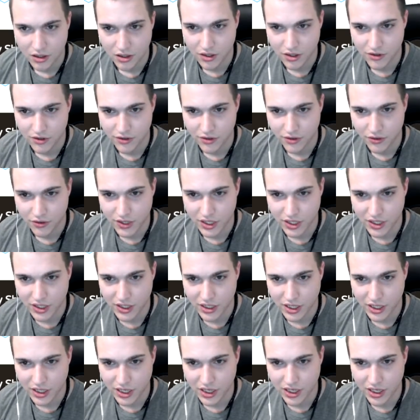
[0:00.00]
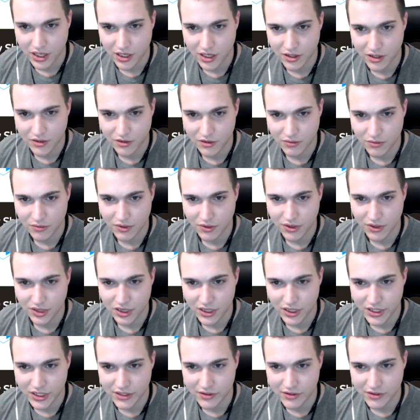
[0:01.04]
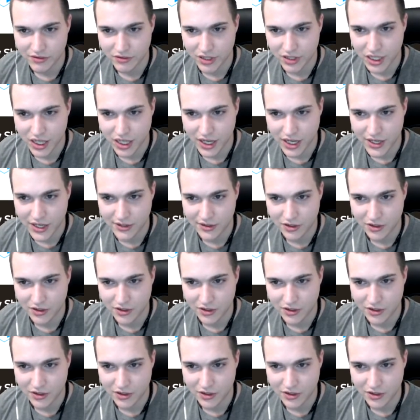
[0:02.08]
So they, with the list of clients,